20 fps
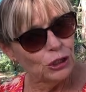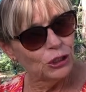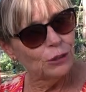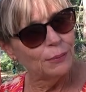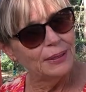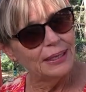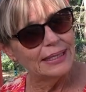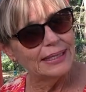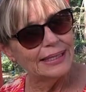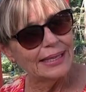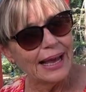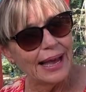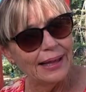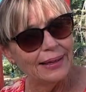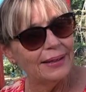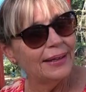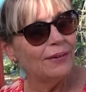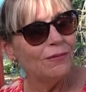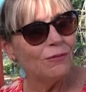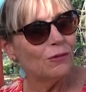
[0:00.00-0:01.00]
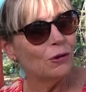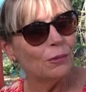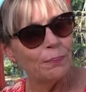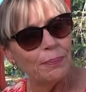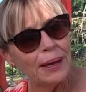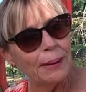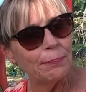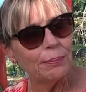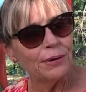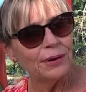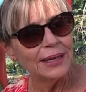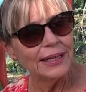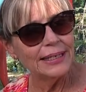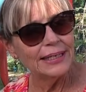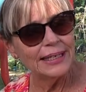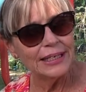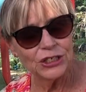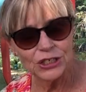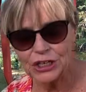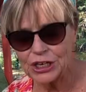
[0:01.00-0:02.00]
them in a salad for a peppery
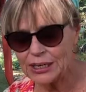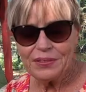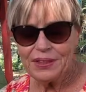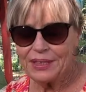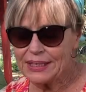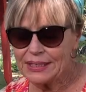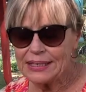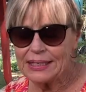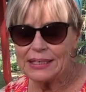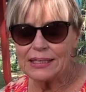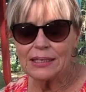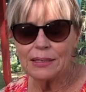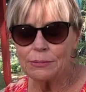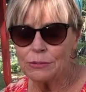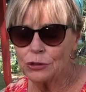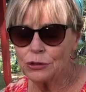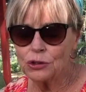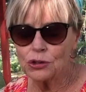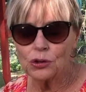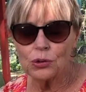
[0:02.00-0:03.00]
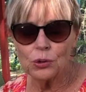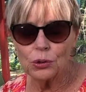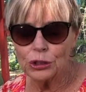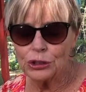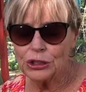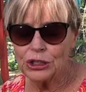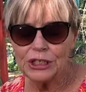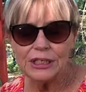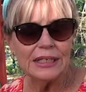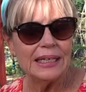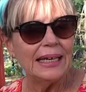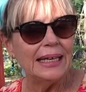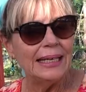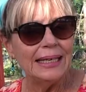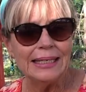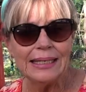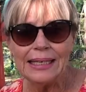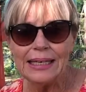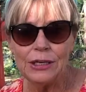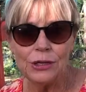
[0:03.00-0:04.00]
addition. This is the most gorgeous,
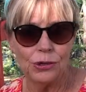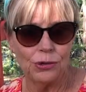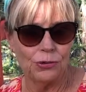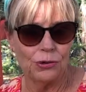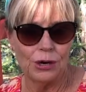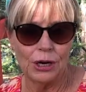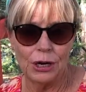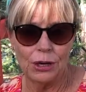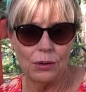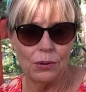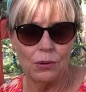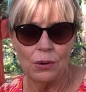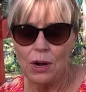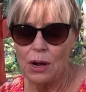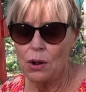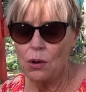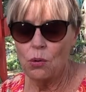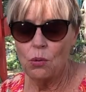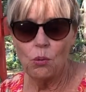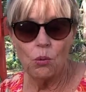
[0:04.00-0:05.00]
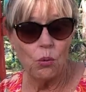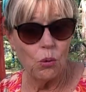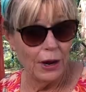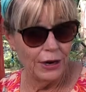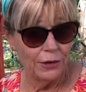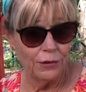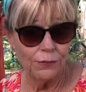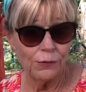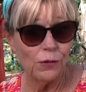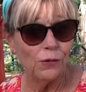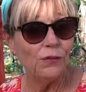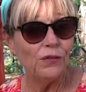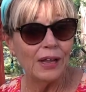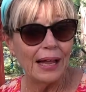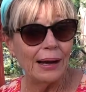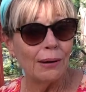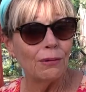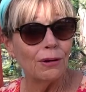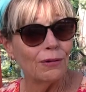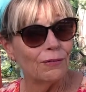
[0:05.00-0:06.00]
easy to grow, wonderful
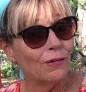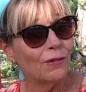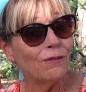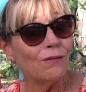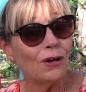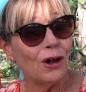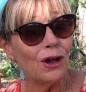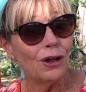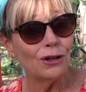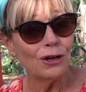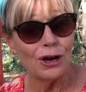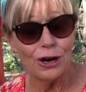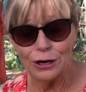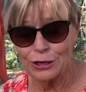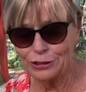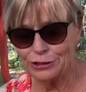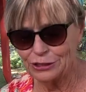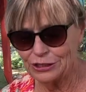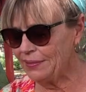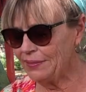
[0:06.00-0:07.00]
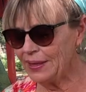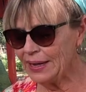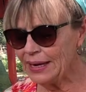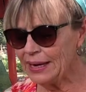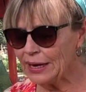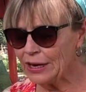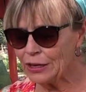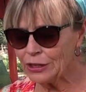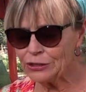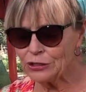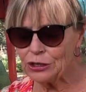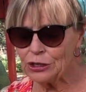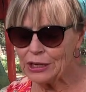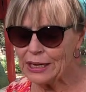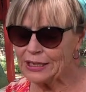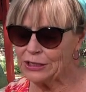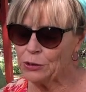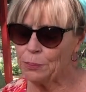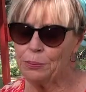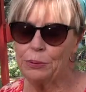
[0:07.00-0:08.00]
flower for fall gardens. Then I also
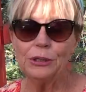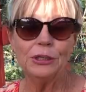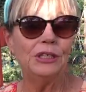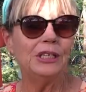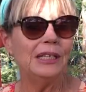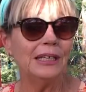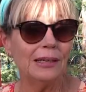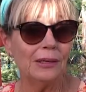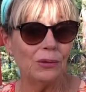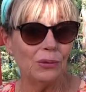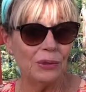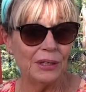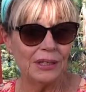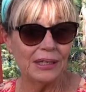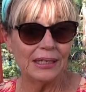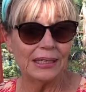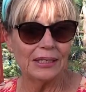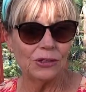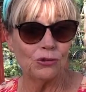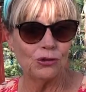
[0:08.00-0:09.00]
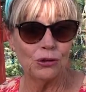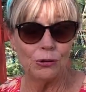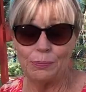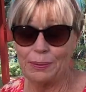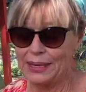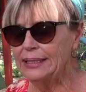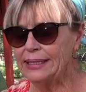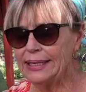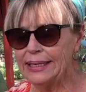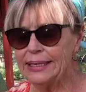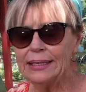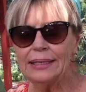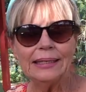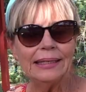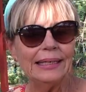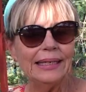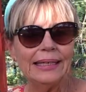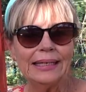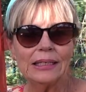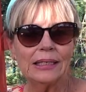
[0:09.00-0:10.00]
like to put dill with this grouping.
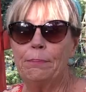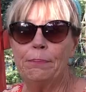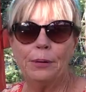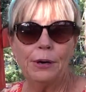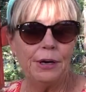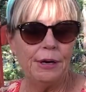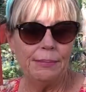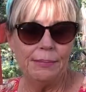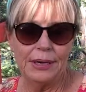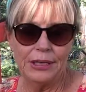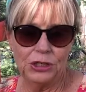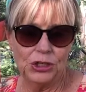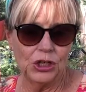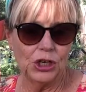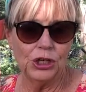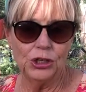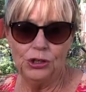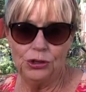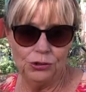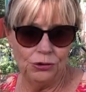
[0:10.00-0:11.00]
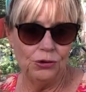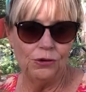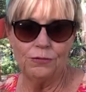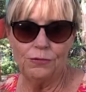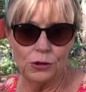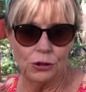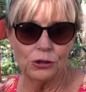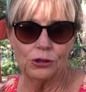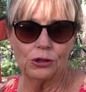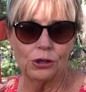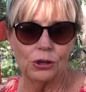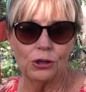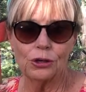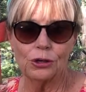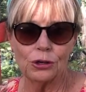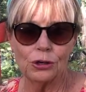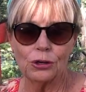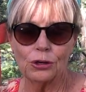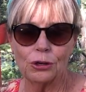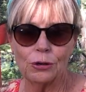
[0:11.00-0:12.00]
Dill is pretty much a universal
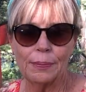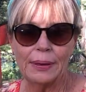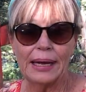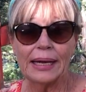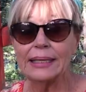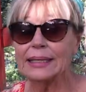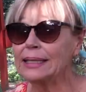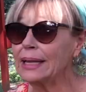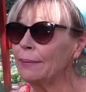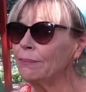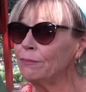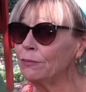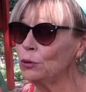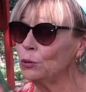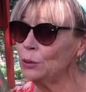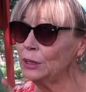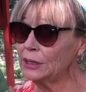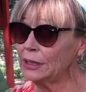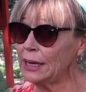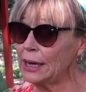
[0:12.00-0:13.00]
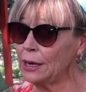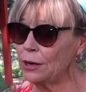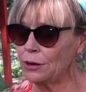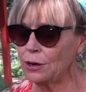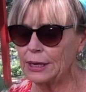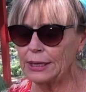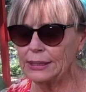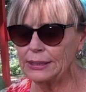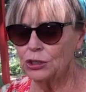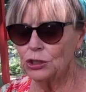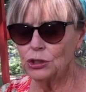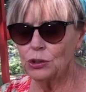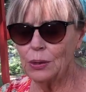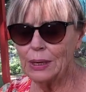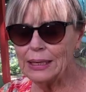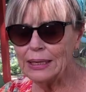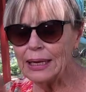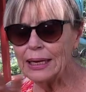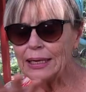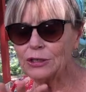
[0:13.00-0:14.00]
herb, except for with carrots. So
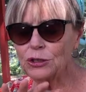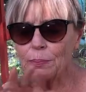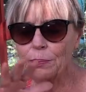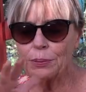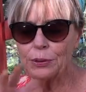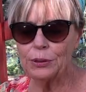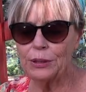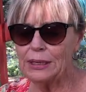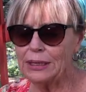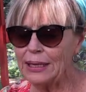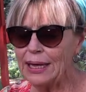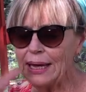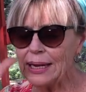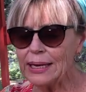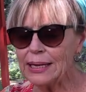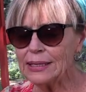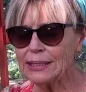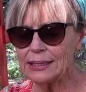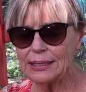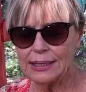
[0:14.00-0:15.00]
I like to put lettuce,